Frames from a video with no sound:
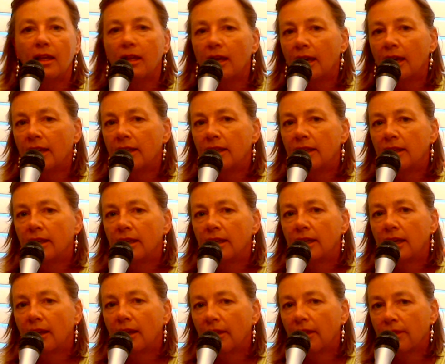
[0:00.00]
And
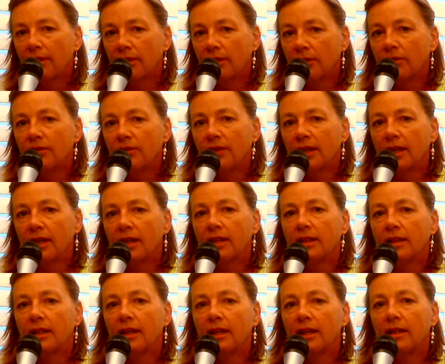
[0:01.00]
the third thing
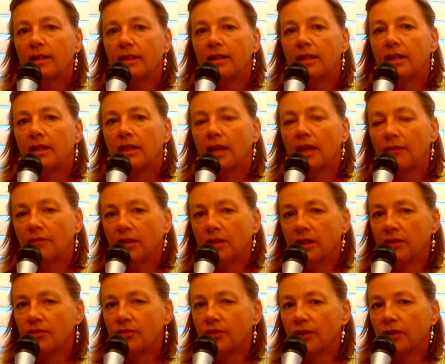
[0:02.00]
that you have to
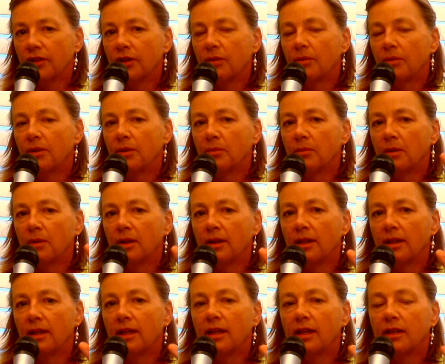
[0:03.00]
consider when you're
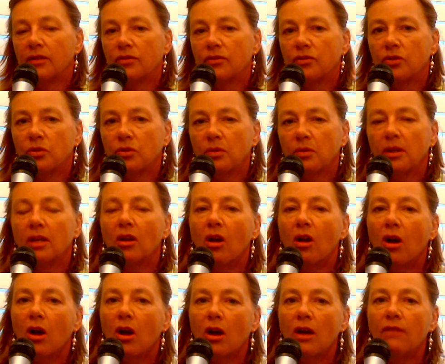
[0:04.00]
riding is doing
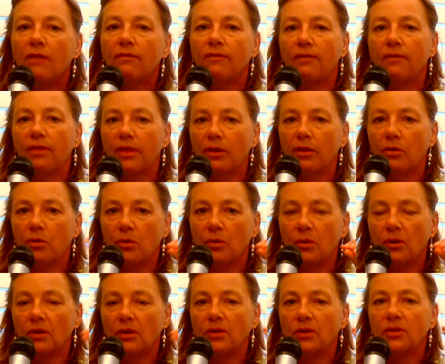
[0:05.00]
off the
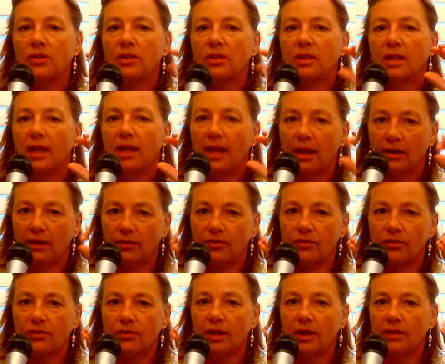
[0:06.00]
horse
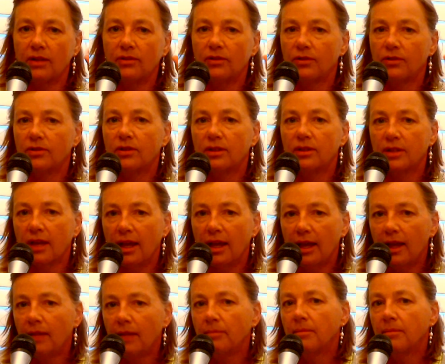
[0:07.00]
exercises to
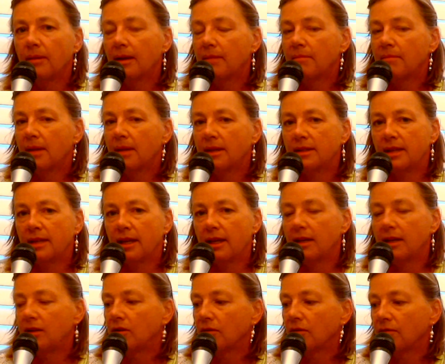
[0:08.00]
help
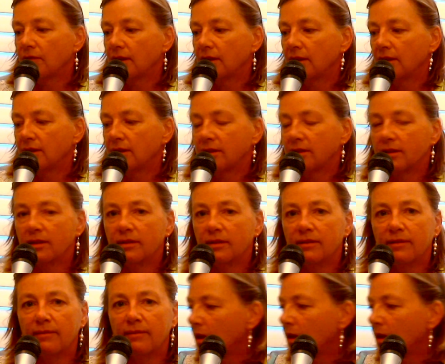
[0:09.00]
maintain your fitness.